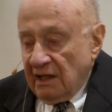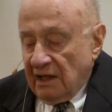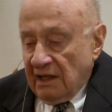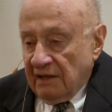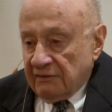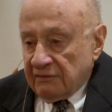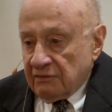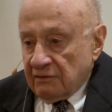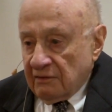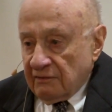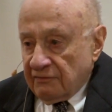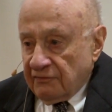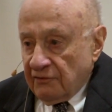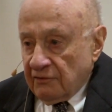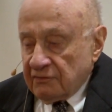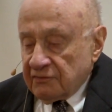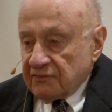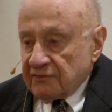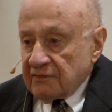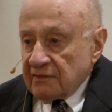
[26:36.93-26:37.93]
After the
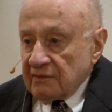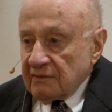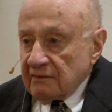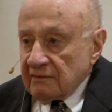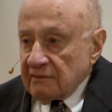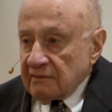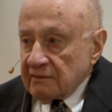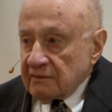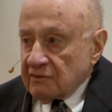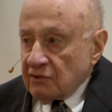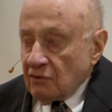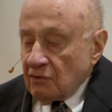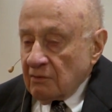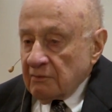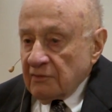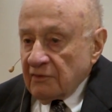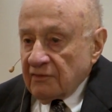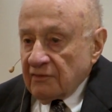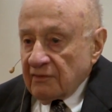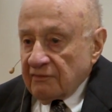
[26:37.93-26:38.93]
first
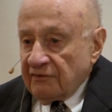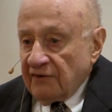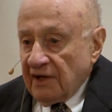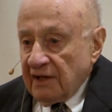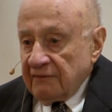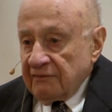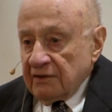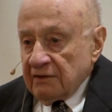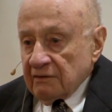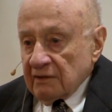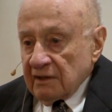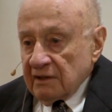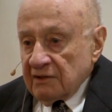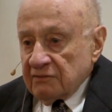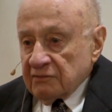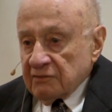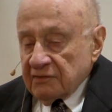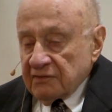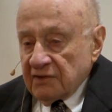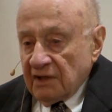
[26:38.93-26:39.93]
term of the five year
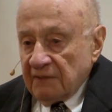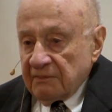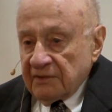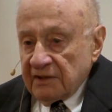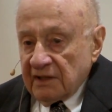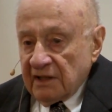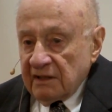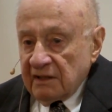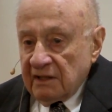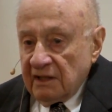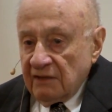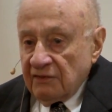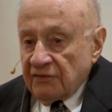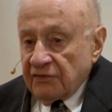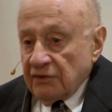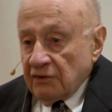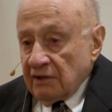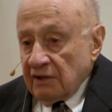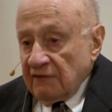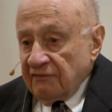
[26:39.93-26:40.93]
lease was up in
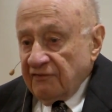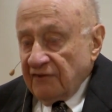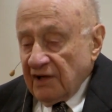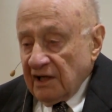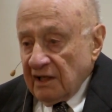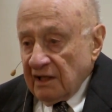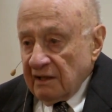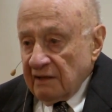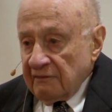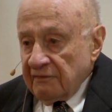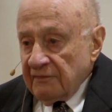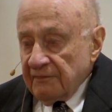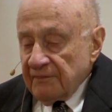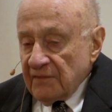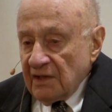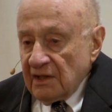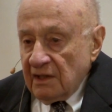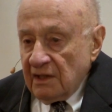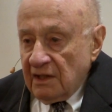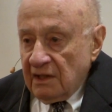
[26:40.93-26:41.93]

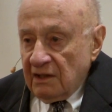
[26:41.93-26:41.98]
1935,